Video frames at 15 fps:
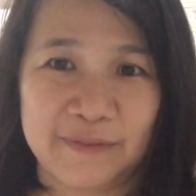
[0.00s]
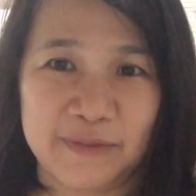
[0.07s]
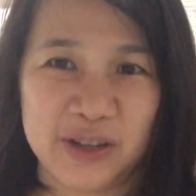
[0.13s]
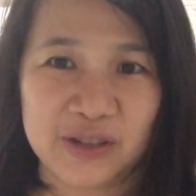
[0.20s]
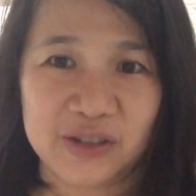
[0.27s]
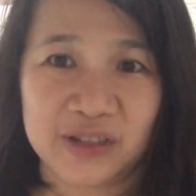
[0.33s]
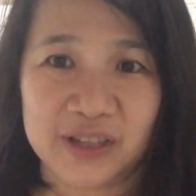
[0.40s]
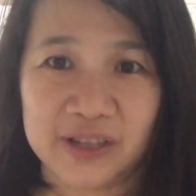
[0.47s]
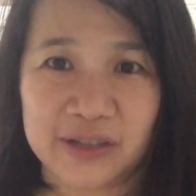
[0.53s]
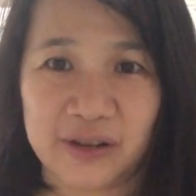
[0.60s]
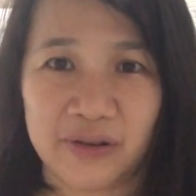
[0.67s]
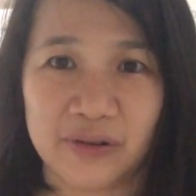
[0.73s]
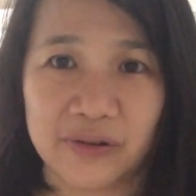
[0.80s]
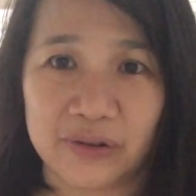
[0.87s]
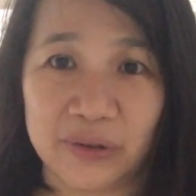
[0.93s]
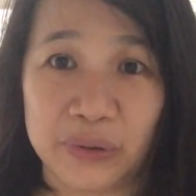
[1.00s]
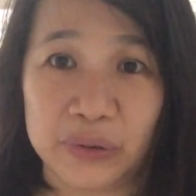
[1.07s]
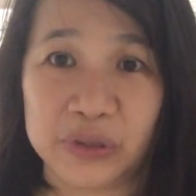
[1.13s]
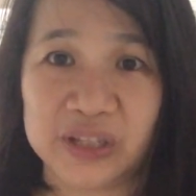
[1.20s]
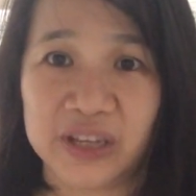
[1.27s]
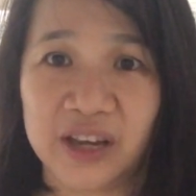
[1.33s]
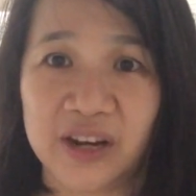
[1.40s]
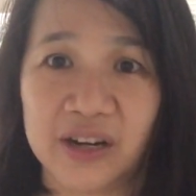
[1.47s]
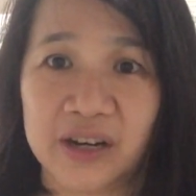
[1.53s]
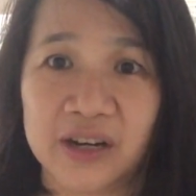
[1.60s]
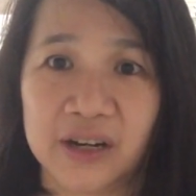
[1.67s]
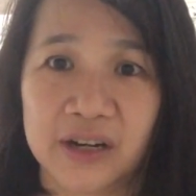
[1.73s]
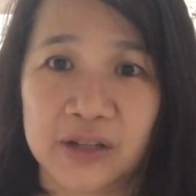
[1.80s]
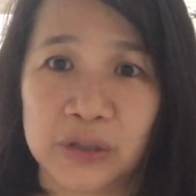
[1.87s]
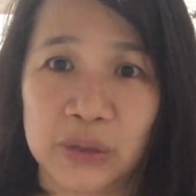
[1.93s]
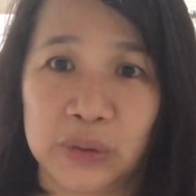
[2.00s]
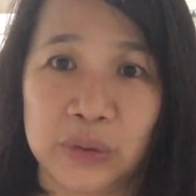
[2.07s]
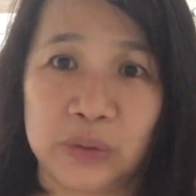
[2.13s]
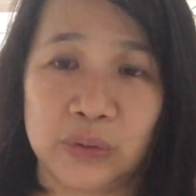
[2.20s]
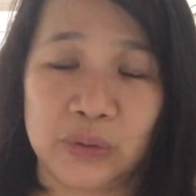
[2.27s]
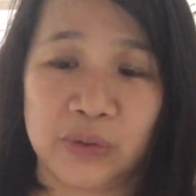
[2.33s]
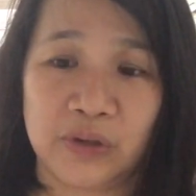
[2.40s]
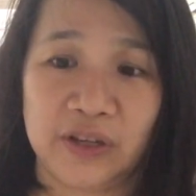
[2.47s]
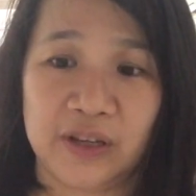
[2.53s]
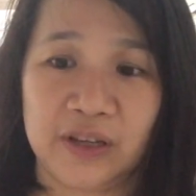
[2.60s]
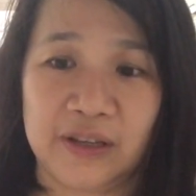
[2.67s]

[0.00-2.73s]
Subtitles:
Because these are all goat's hair. So,